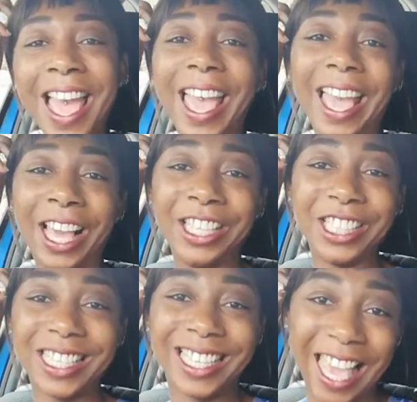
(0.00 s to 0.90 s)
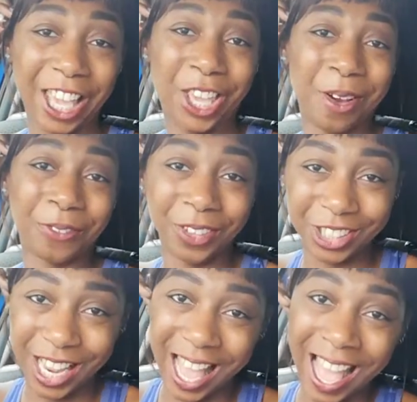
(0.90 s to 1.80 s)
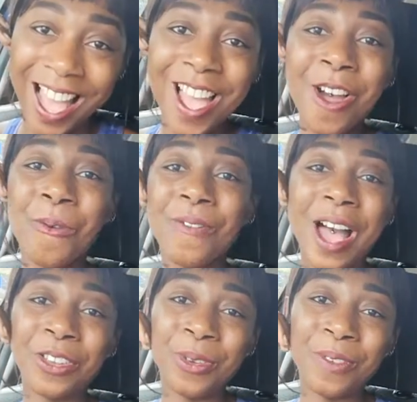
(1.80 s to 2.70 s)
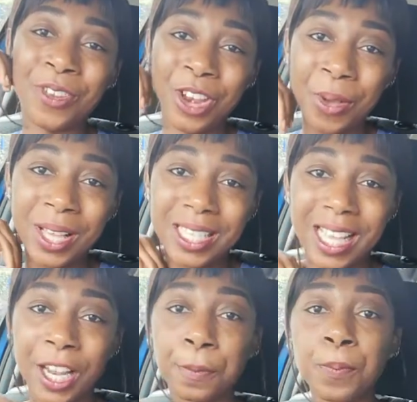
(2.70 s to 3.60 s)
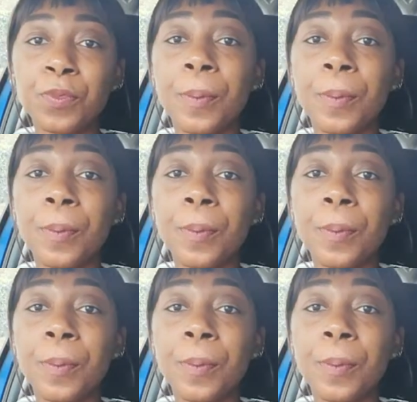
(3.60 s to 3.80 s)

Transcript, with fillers: it can just kick you off your chair without you even noticing.